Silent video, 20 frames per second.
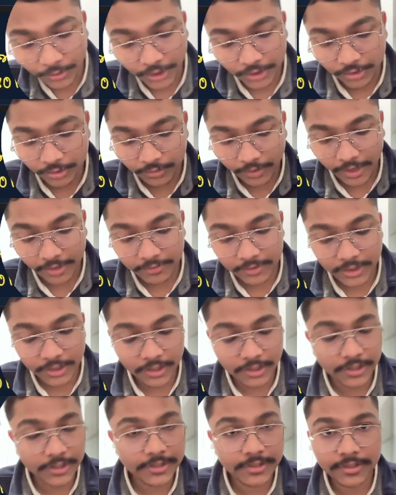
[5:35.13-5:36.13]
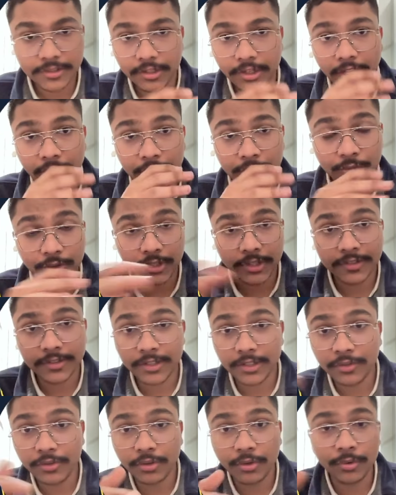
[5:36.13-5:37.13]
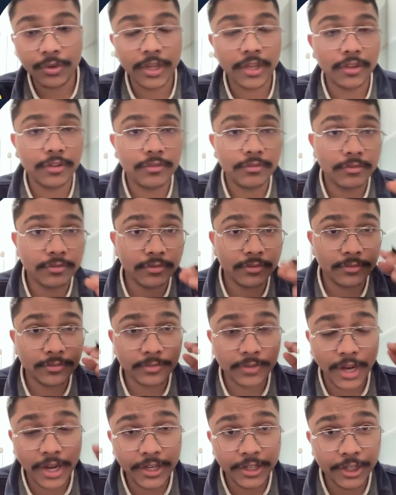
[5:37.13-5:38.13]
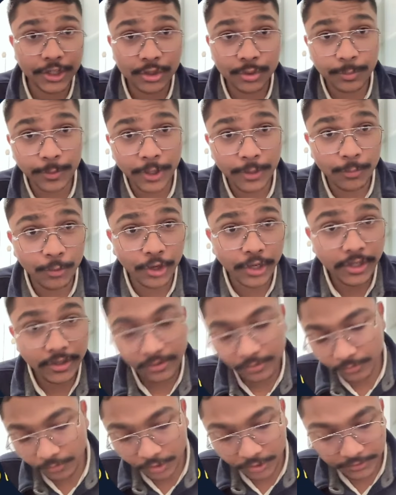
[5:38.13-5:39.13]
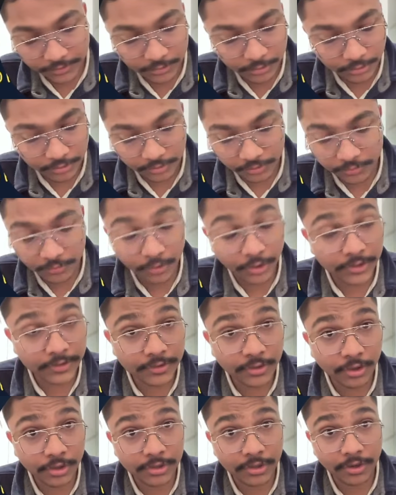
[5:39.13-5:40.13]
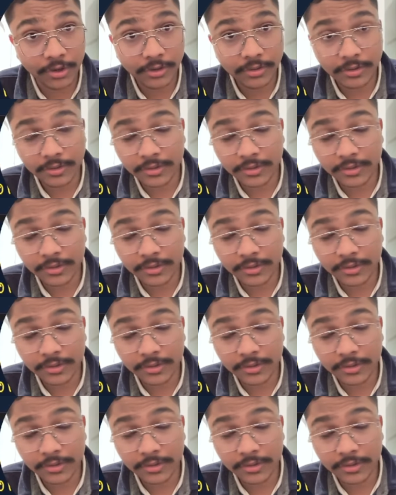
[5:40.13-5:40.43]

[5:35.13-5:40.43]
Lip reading: You have the alerts and you are saying okay, I need to pinpoint what's gone wrong,